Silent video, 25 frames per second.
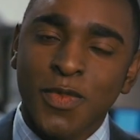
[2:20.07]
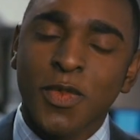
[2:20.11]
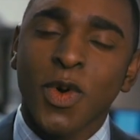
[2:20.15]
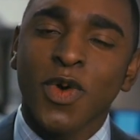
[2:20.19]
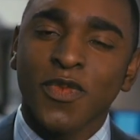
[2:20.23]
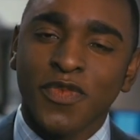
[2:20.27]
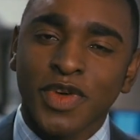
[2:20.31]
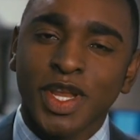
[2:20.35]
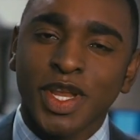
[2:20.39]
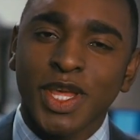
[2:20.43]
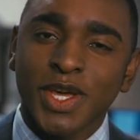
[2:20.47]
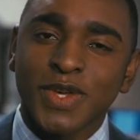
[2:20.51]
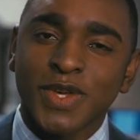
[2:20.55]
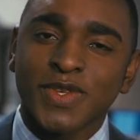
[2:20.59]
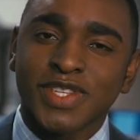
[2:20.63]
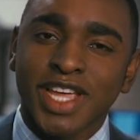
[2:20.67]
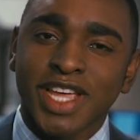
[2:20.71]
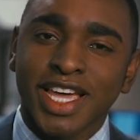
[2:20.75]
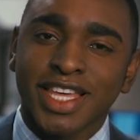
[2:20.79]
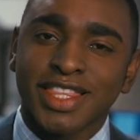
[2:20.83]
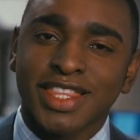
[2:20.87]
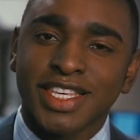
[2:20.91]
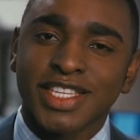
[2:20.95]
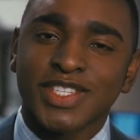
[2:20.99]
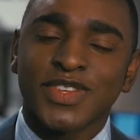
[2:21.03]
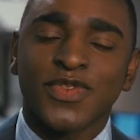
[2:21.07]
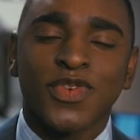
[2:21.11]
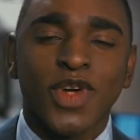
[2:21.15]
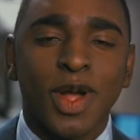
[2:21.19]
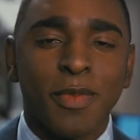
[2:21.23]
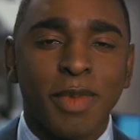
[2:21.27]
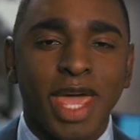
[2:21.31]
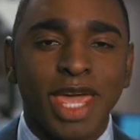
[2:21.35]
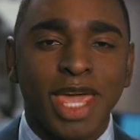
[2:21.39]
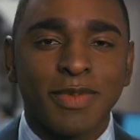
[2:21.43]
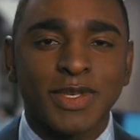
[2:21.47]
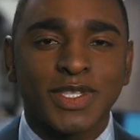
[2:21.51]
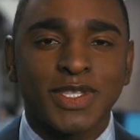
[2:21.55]
For more videos like this from
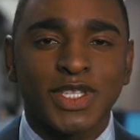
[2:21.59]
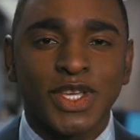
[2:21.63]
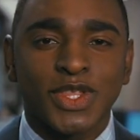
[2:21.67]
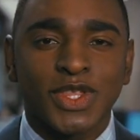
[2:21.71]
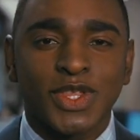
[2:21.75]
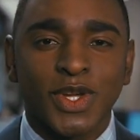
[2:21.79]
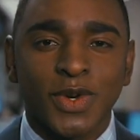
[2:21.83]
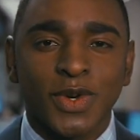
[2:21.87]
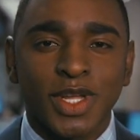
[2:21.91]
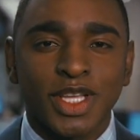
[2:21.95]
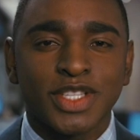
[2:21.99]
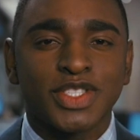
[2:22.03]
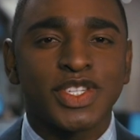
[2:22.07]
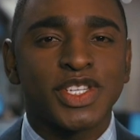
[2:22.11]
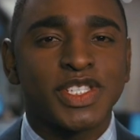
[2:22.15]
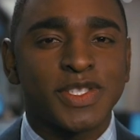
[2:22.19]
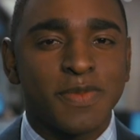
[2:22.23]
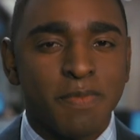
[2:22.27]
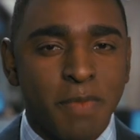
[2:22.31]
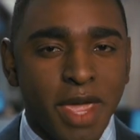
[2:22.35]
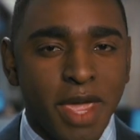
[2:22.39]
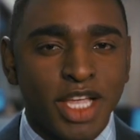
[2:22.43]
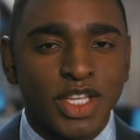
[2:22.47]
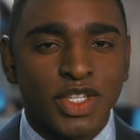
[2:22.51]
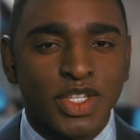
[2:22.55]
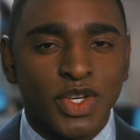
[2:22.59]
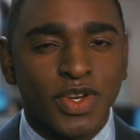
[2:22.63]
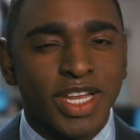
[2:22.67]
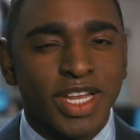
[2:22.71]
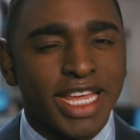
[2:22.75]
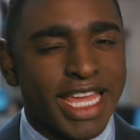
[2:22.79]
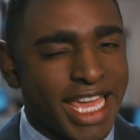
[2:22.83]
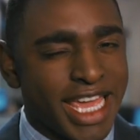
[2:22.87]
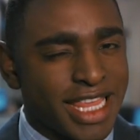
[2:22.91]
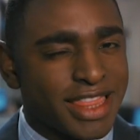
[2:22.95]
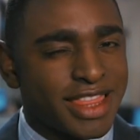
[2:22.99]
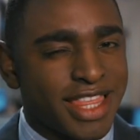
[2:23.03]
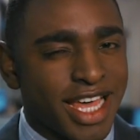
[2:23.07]
A B C thirty, just make sure to
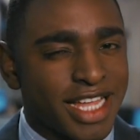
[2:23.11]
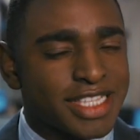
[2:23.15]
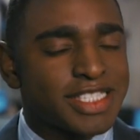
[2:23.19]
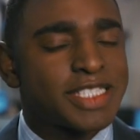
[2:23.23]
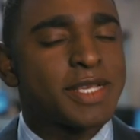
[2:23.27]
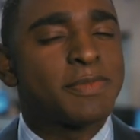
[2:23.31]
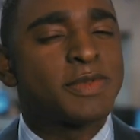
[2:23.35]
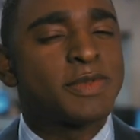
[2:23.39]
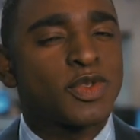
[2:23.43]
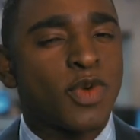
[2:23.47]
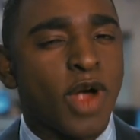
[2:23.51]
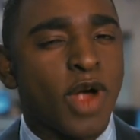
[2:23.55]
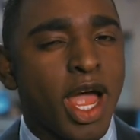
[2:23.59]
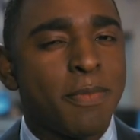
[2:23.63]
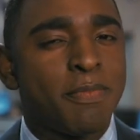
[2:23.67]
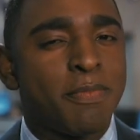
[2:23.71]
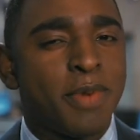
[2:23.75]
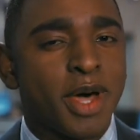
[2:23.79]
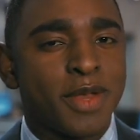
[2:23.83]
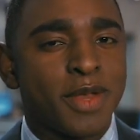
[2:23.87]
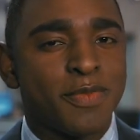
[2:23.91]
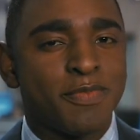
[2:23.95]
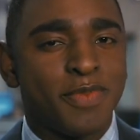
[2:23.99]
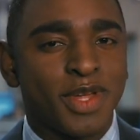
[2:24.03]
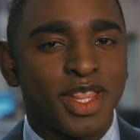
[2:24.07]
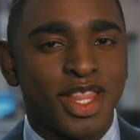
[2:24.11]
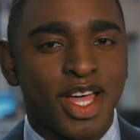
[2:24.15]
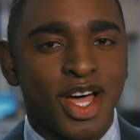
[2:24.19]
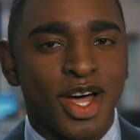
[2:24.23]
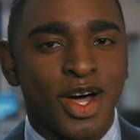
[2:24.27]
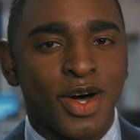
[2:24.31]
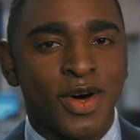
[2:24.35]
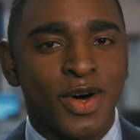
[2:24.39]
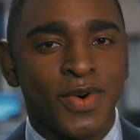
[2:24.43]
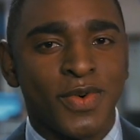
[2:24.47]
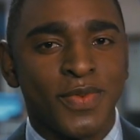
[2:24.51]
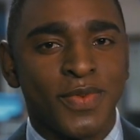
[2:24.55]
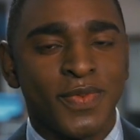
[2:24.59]
hit that subscribe button below.
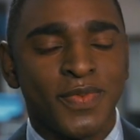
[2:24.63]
